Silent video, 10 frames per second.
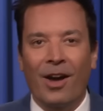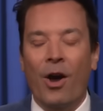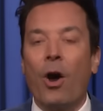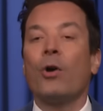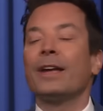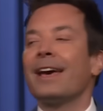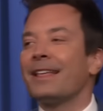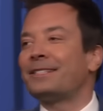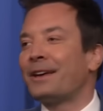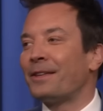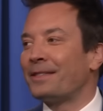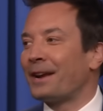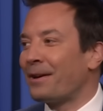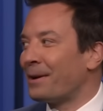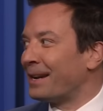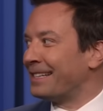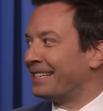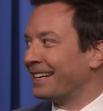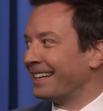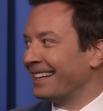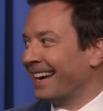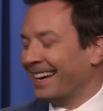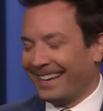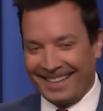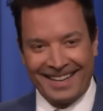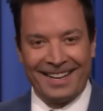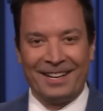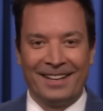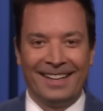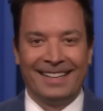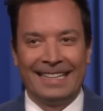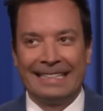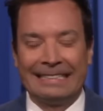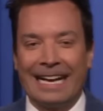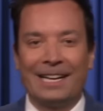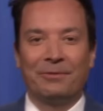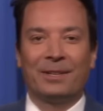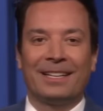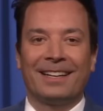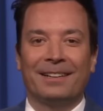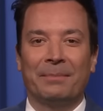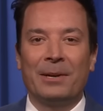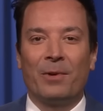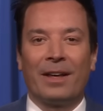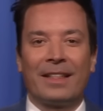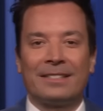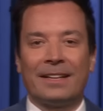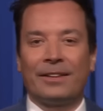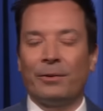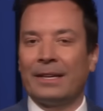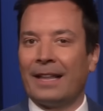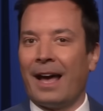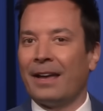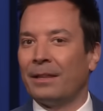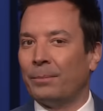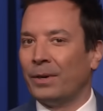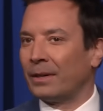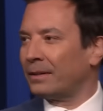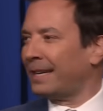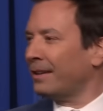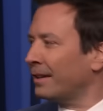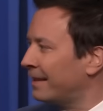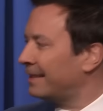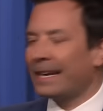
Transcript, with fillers: Oh, oh, yeah, that's the other thing I wanted to tell you. Yeah. I didn't really. Uh... Meanwhile, that's not the only lie in the book. Take a really? look at the